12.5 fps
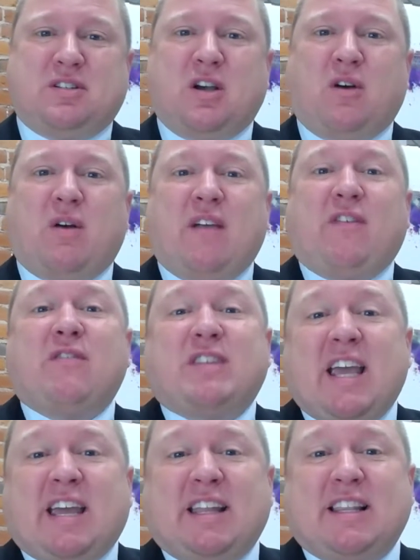So if you've
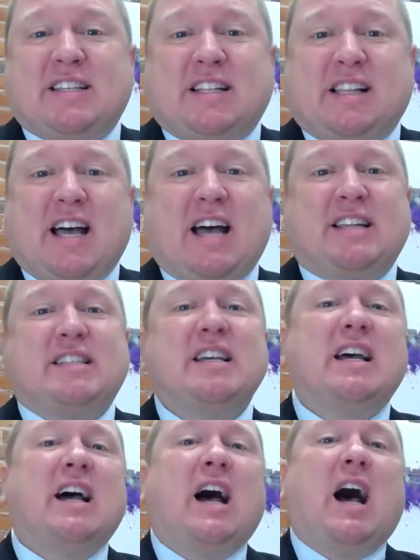taken this class,
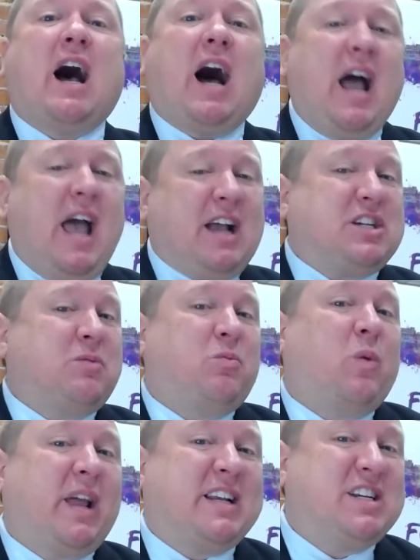I actually would
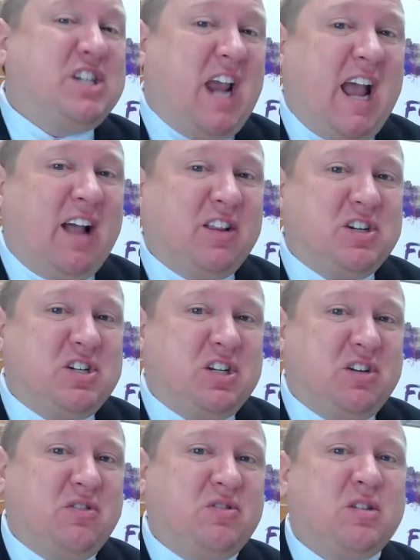like to challenge
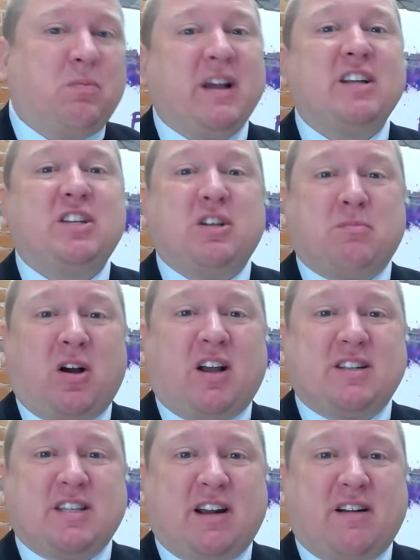you to bring it to your
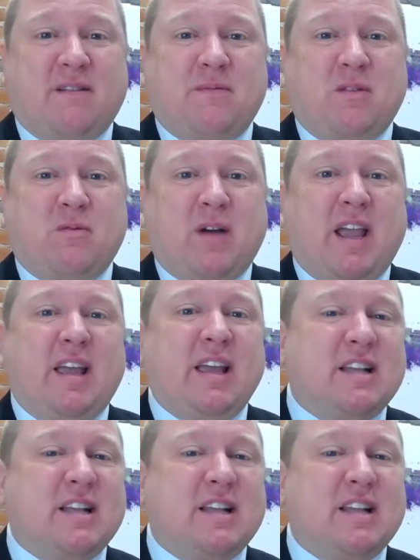market center, right?